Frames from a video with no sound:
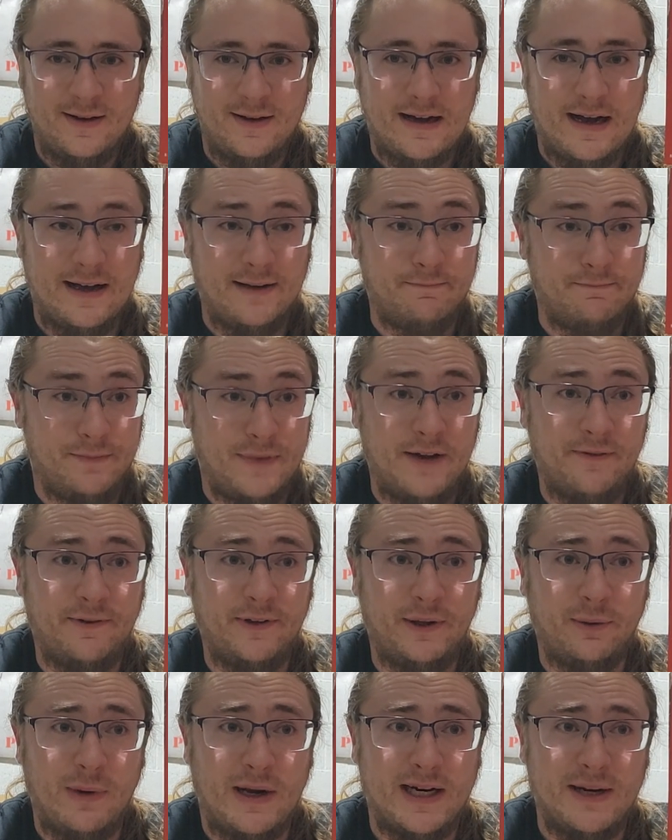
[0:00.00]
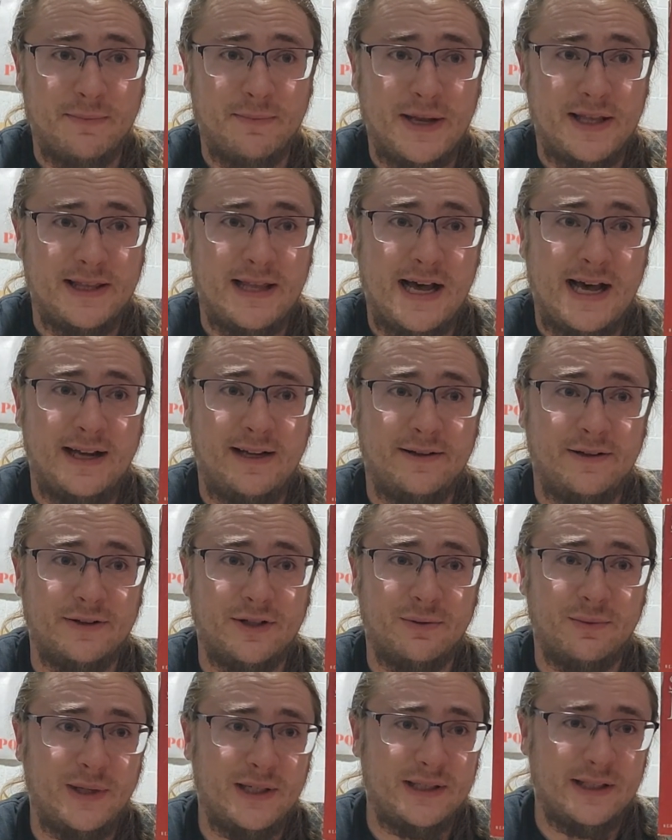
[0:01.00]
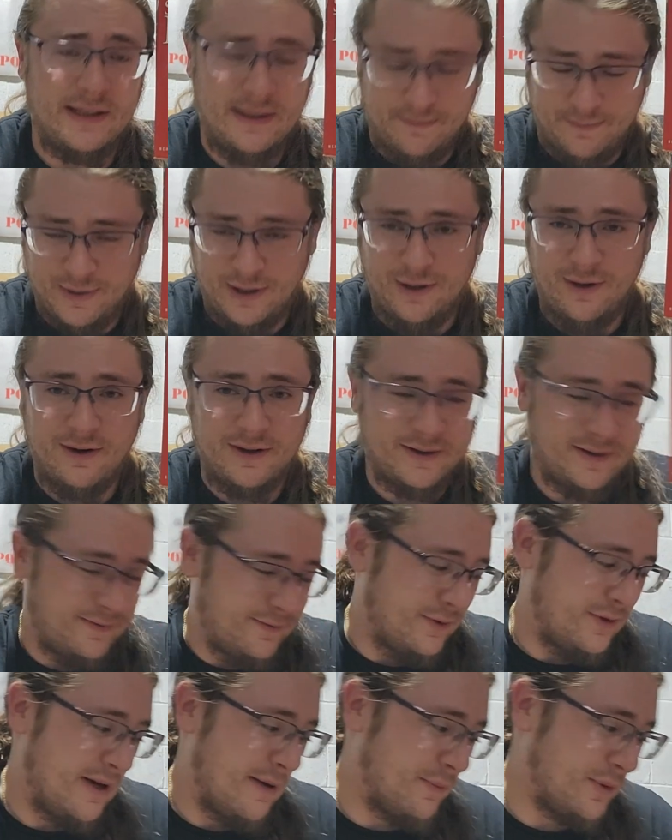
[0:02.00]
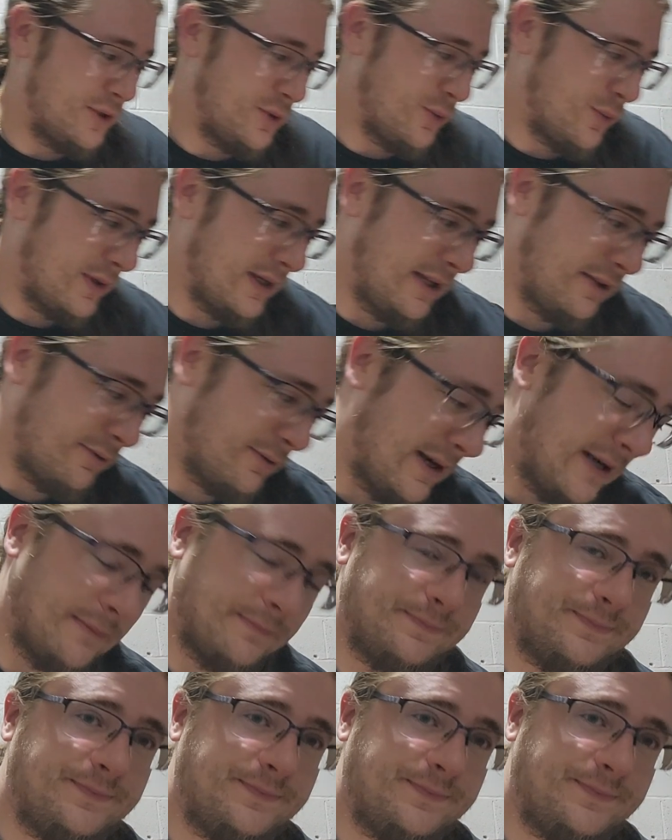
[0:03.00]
I definitely recommend that, and there's a reason it belongs for number 23.